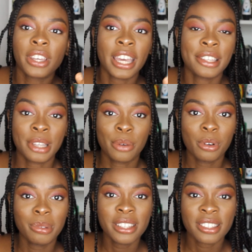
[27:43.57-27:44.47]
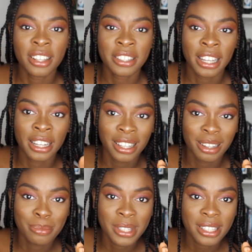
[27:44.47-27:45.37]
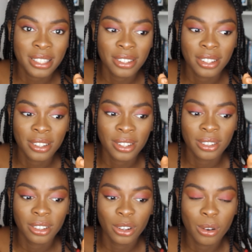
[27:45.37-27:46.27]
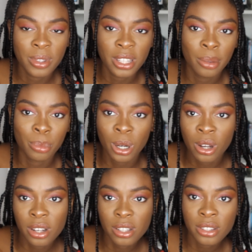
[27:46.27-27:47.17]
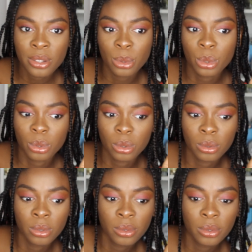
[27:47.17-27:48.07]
Okay, so I will be inserting clips of certain products, or